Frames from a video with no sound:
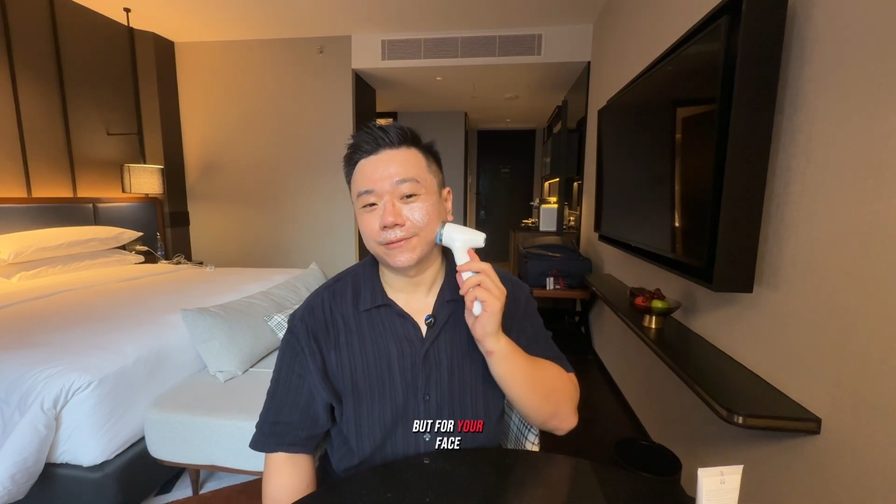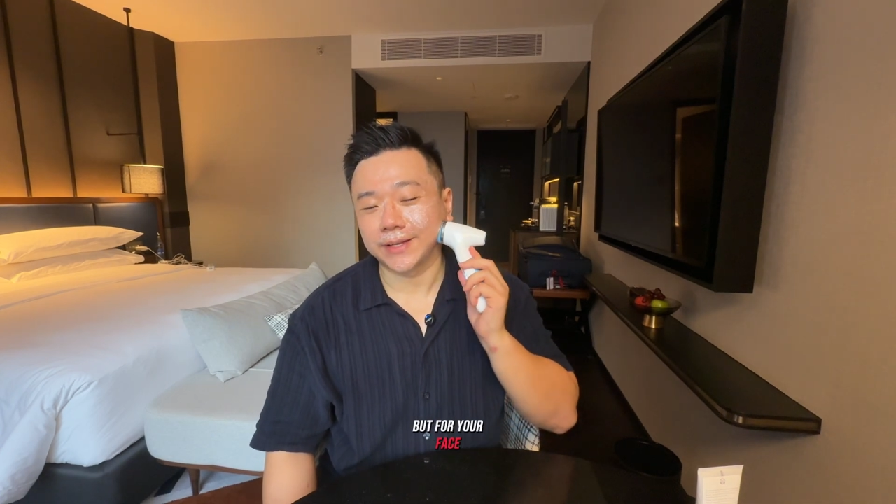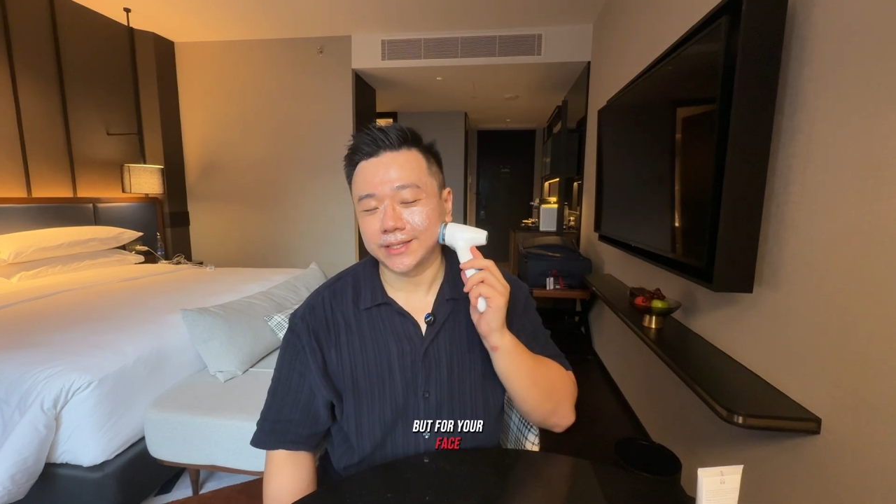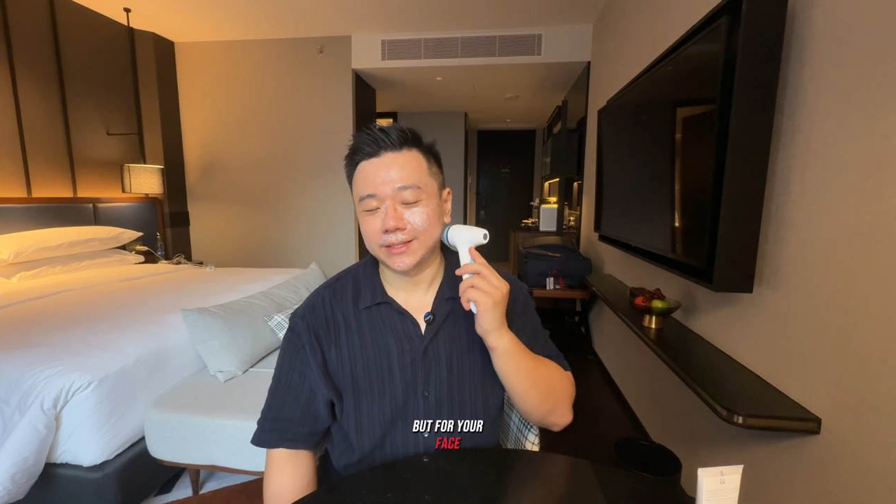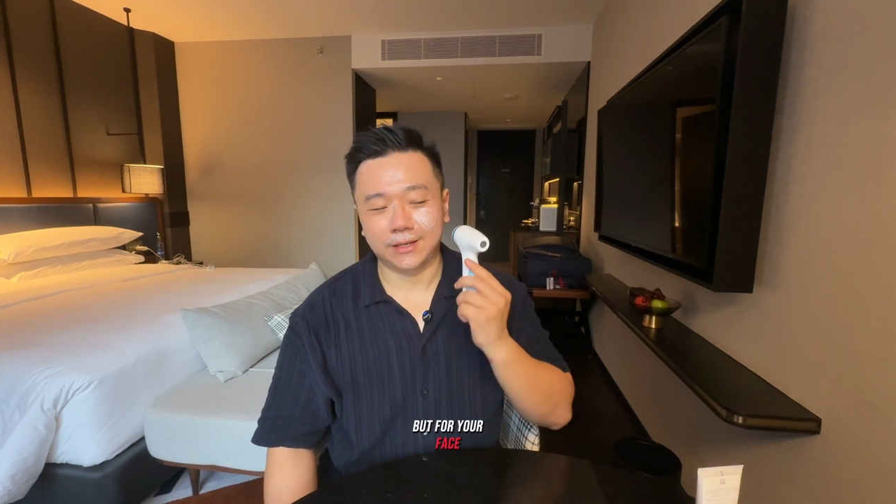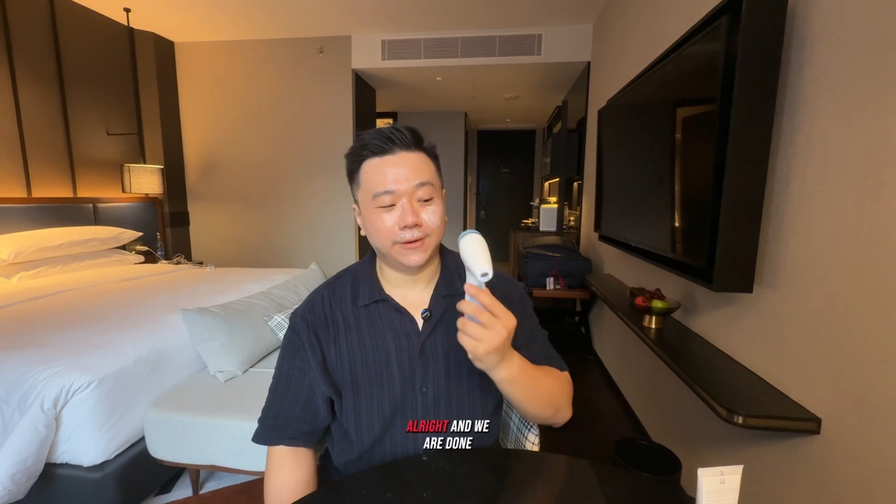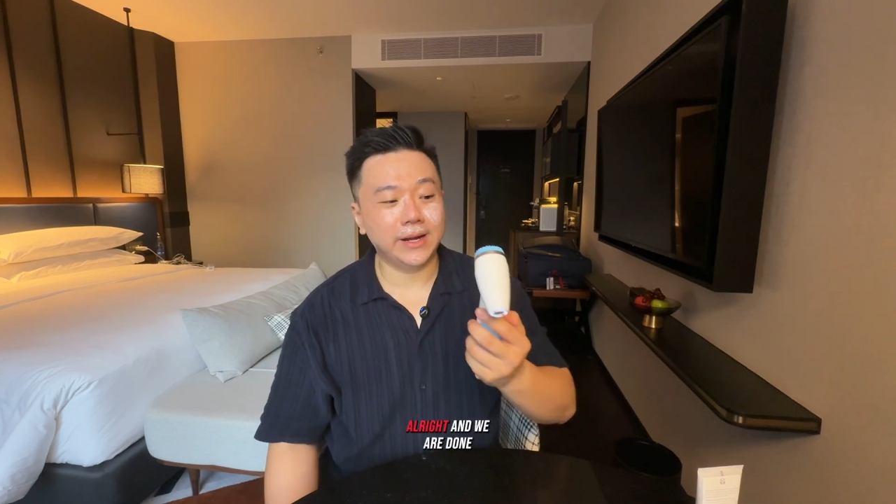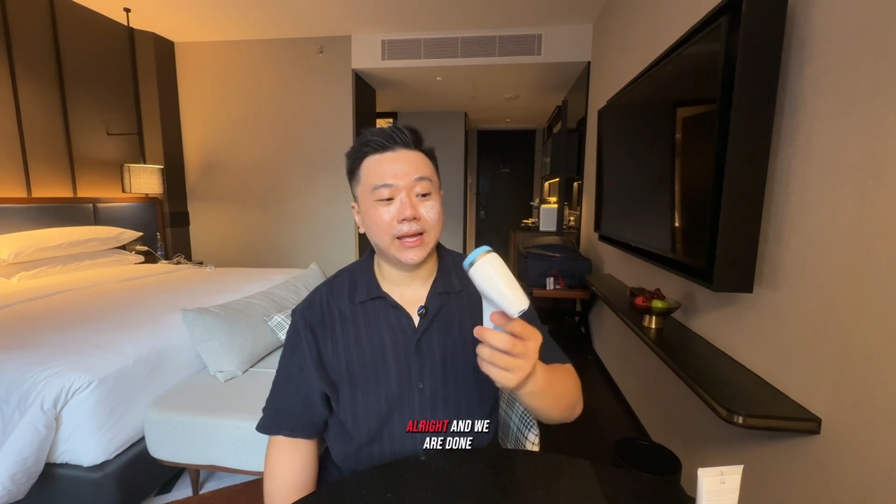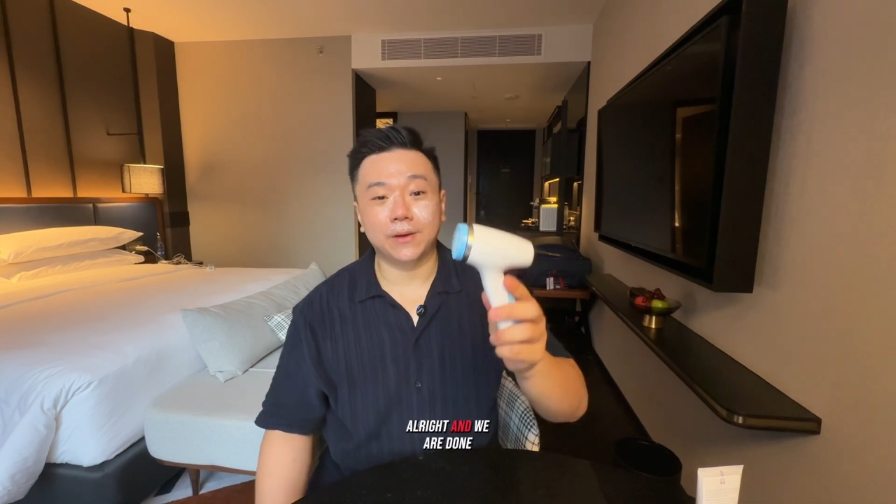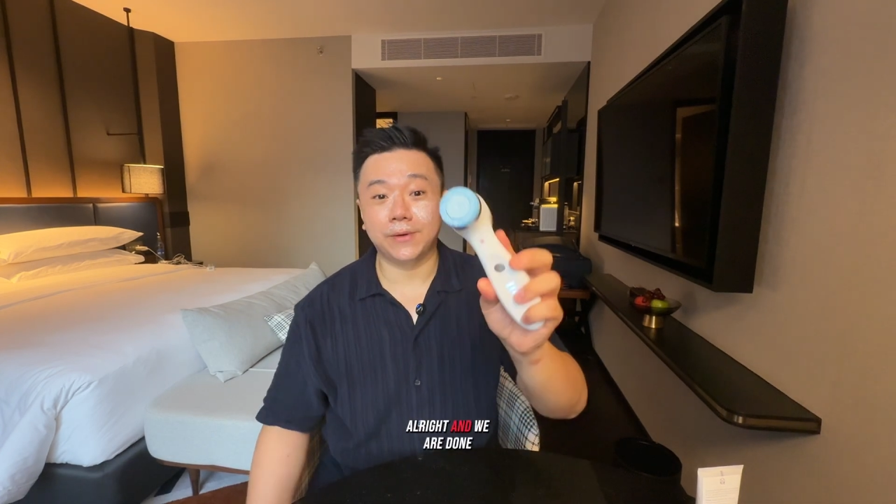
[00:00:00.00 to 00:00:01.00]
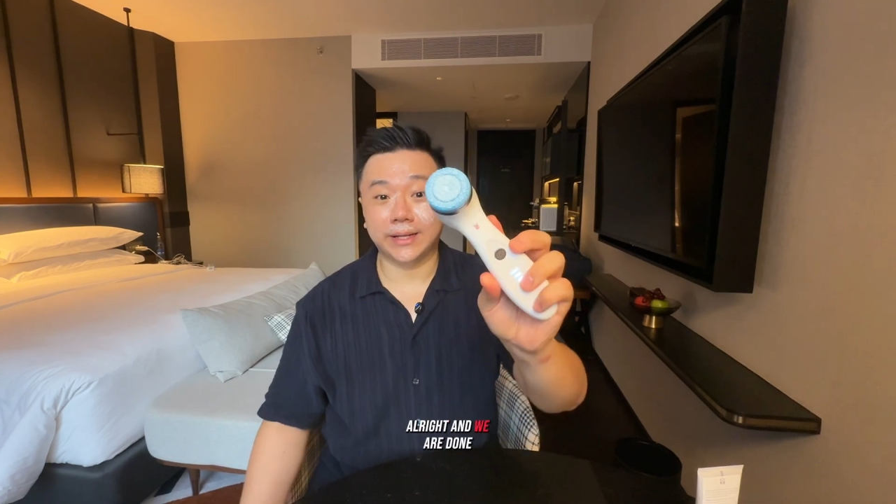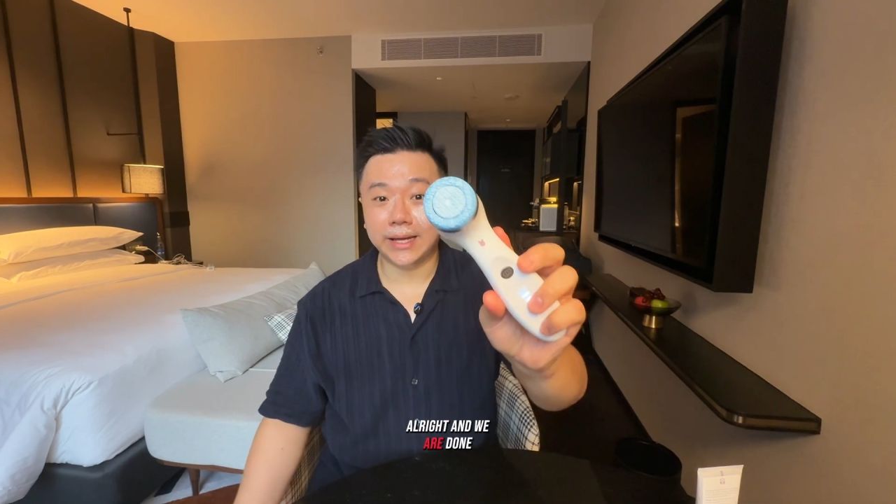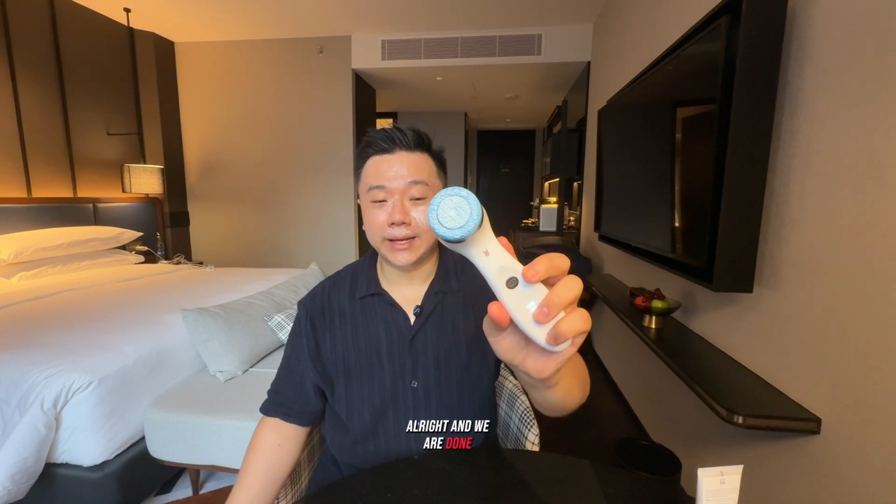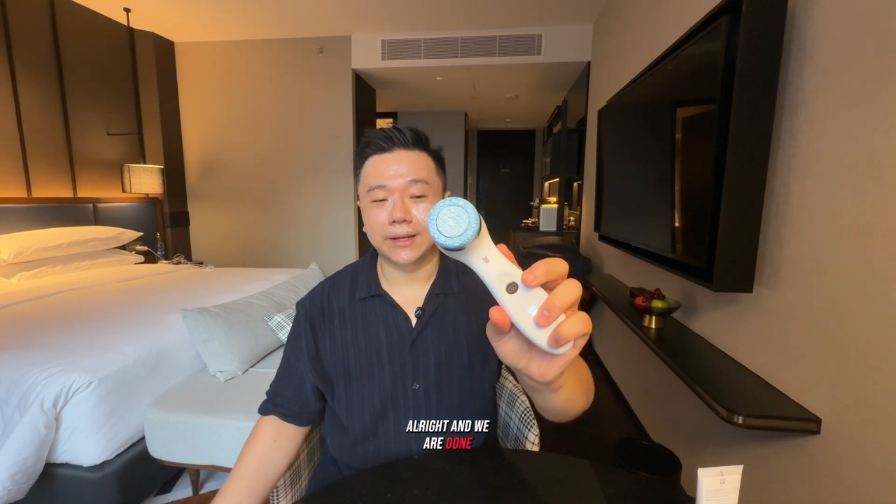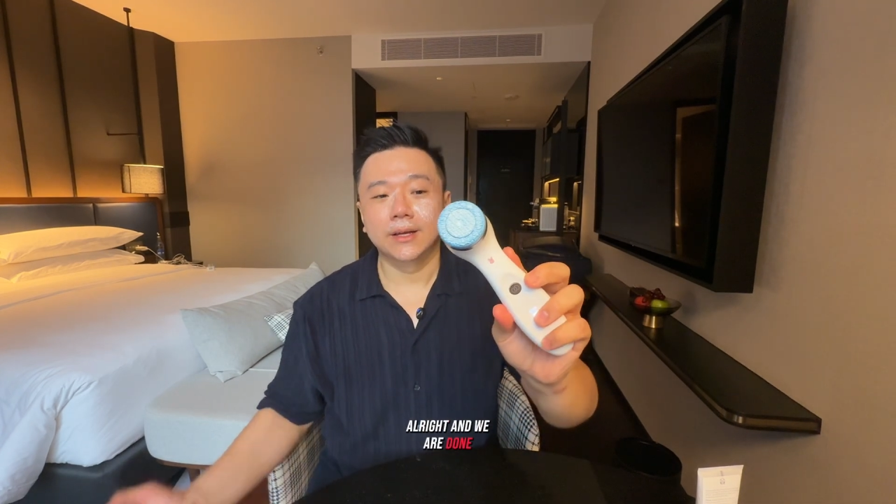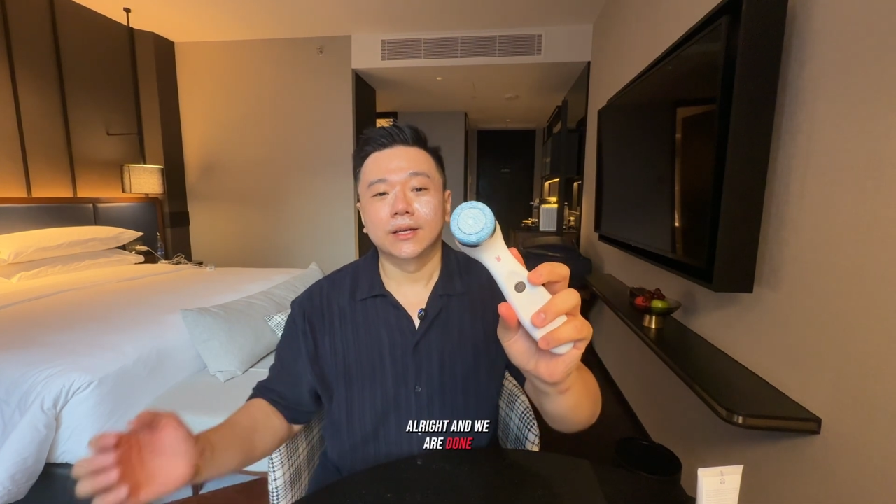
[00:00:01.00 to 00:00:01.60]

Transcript: face. All right, and we are done.